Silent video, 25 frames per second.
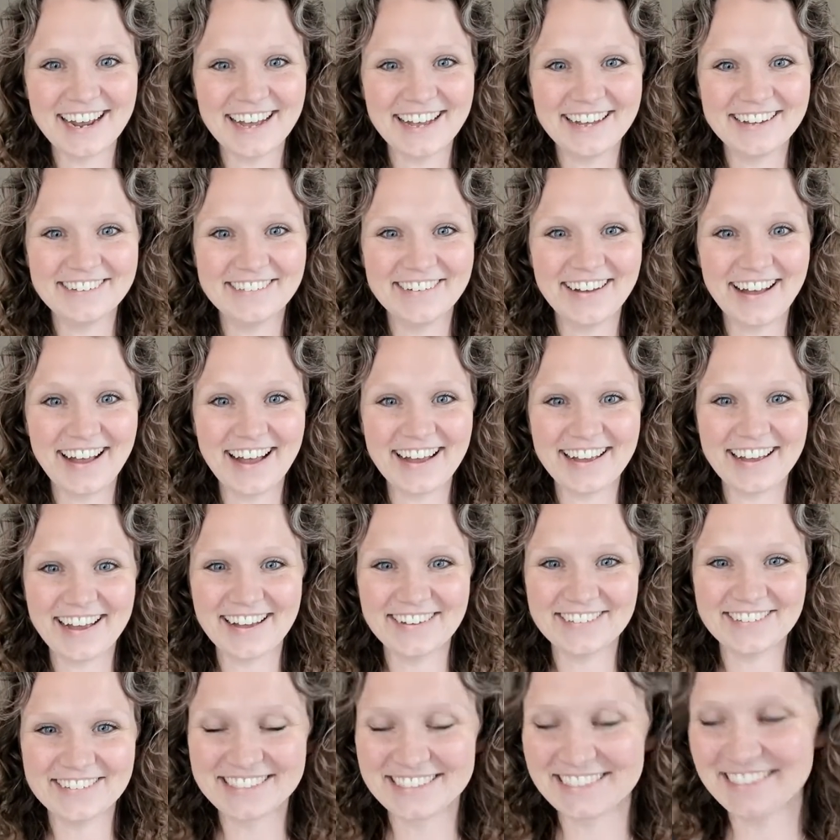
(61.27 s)

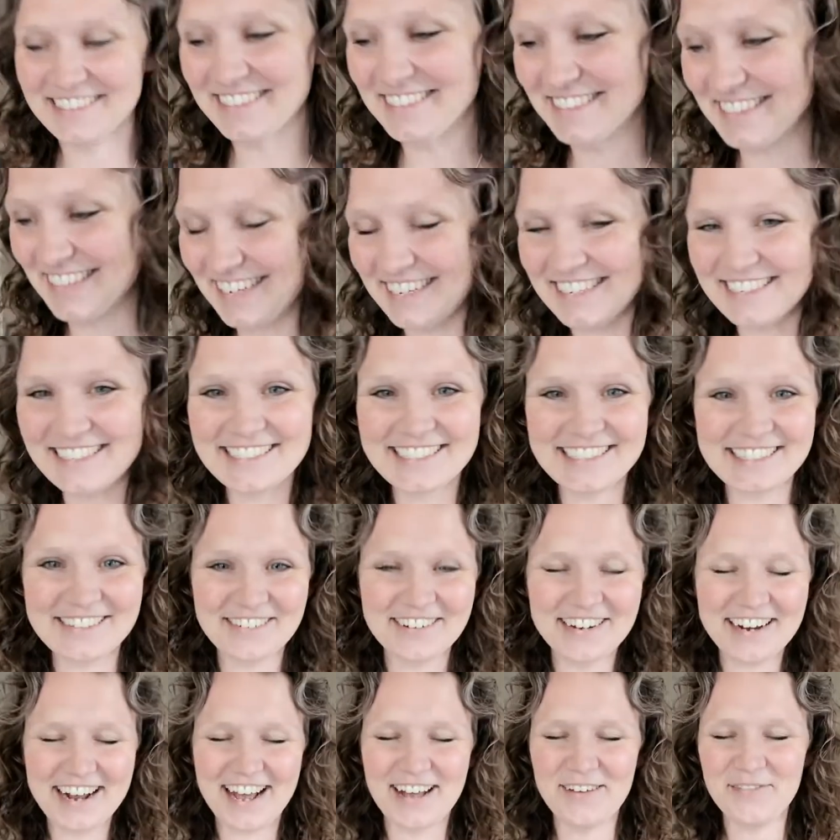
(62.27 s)
I'm so excited to see
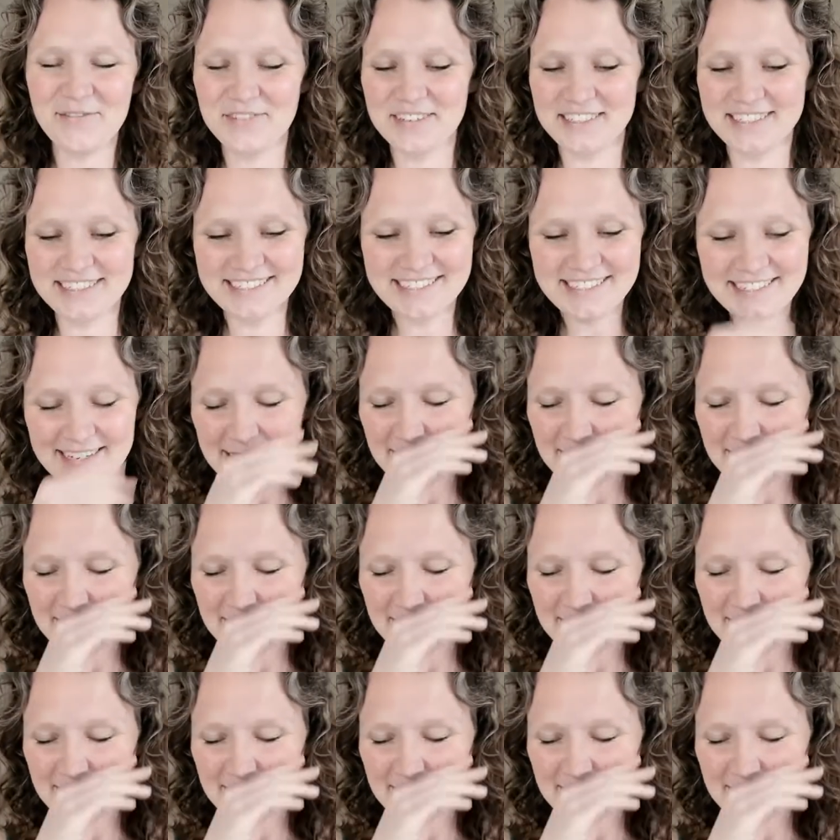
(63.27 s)
what happens.